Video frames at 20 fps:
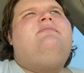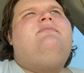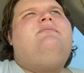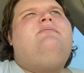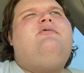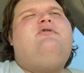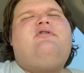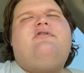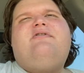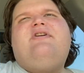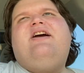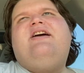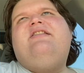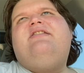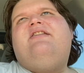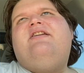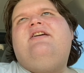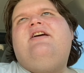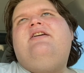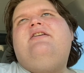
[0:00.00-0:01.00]
More right
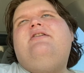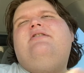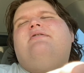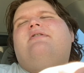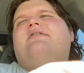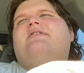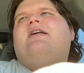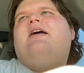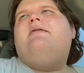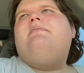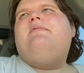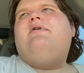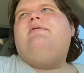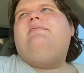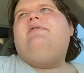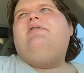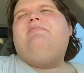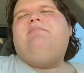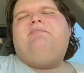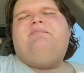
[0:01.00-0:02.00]
than I knew at that
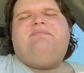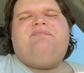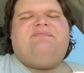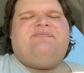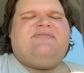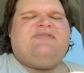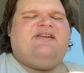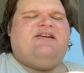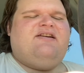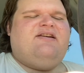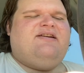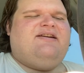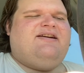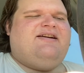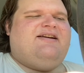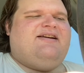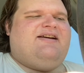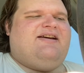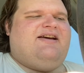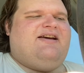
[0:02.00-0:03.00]
moment.
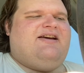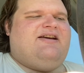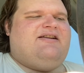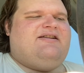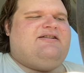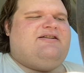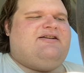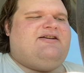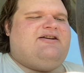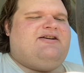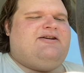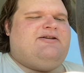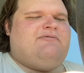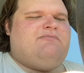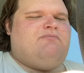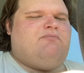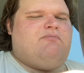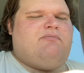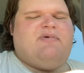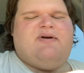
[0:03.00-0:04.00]
And
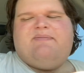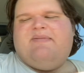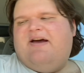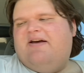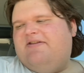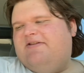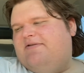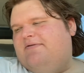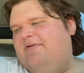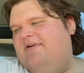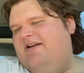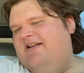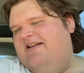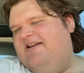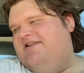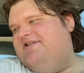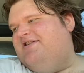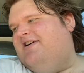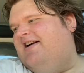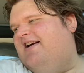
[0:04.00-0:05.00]
my mouth's really
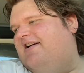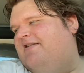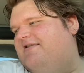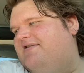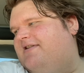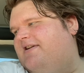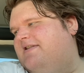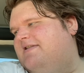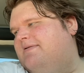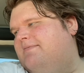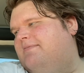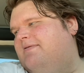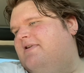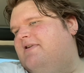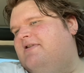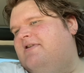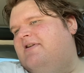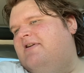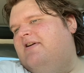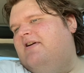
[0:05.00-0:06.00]
dry. I wish I had some
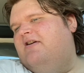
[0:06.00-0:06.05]
water.